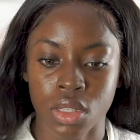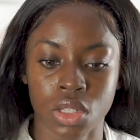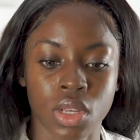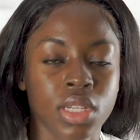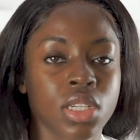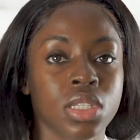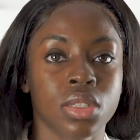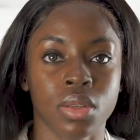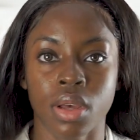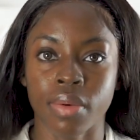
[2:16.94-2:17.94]
So I
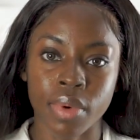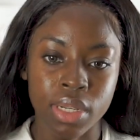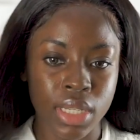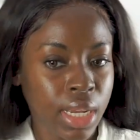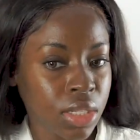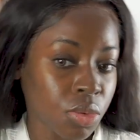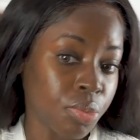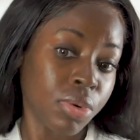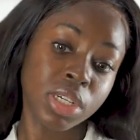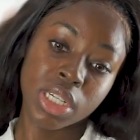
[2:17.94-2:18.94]
just went ahead to
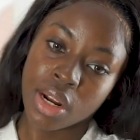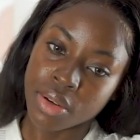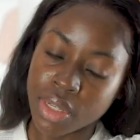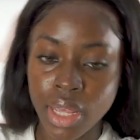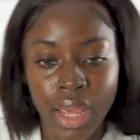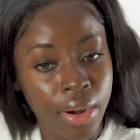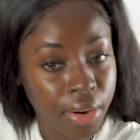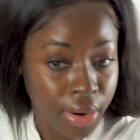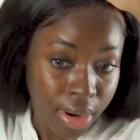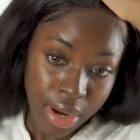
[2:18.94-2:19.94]
brush out the
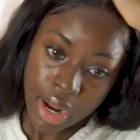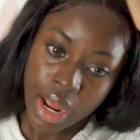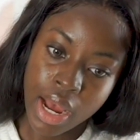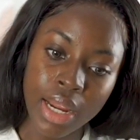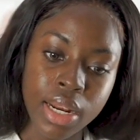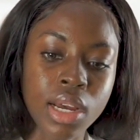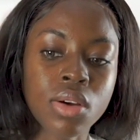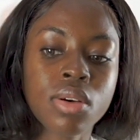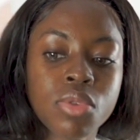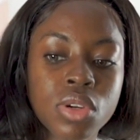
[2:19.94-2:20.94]
hair, and
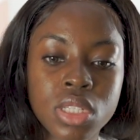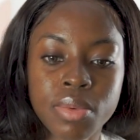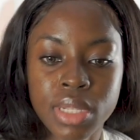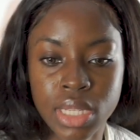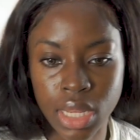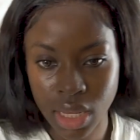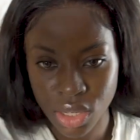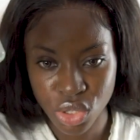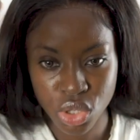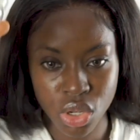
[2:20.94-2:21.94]
now I'm going to be
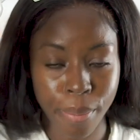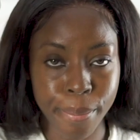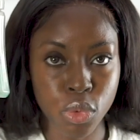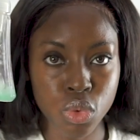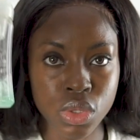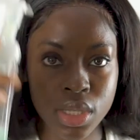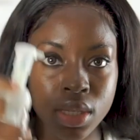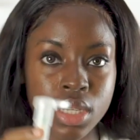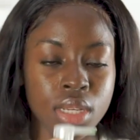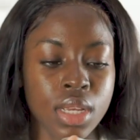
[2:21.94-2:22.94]
taking some
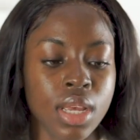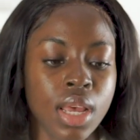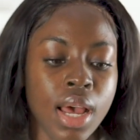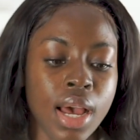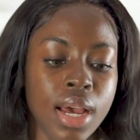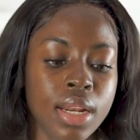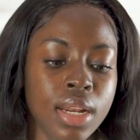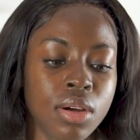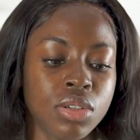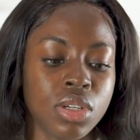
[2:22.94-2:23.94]
mousse, and
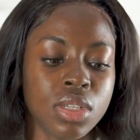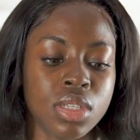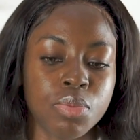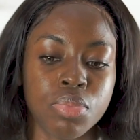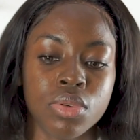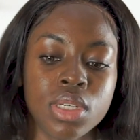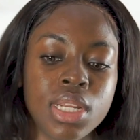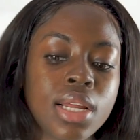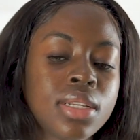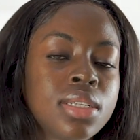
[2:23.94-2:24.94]
I'll just put
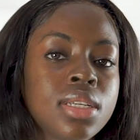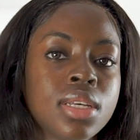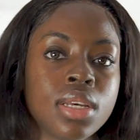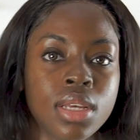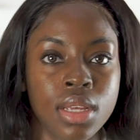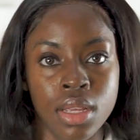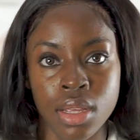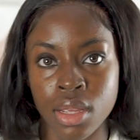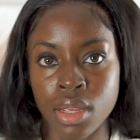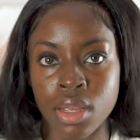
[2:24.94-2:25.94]
that
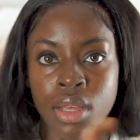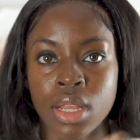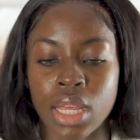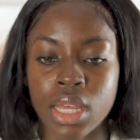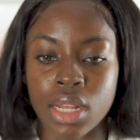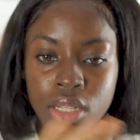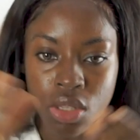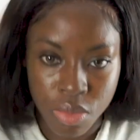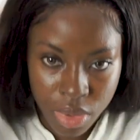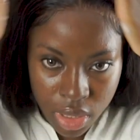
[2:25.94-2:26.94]
like a
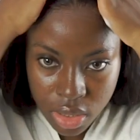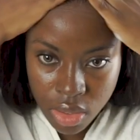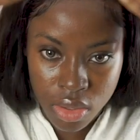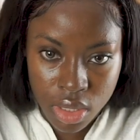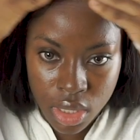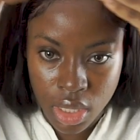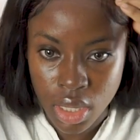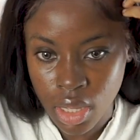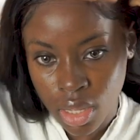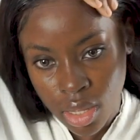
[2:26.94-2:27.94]
little bit on
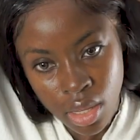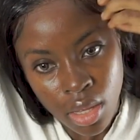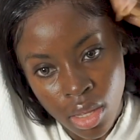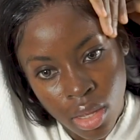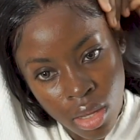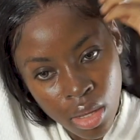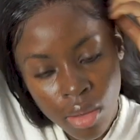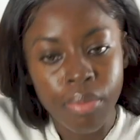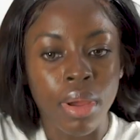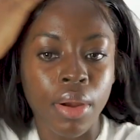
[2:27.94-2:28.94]
the
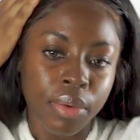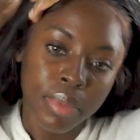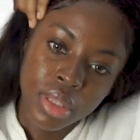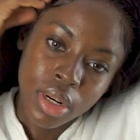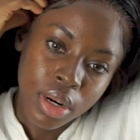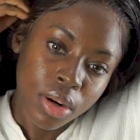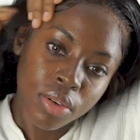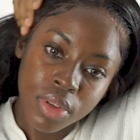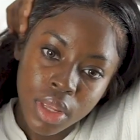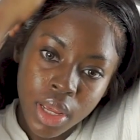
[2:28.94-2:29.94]
perimeter
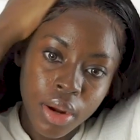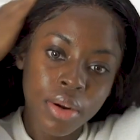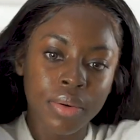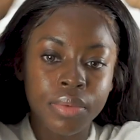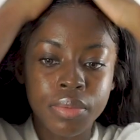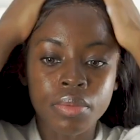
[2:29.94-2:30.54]
of the hair,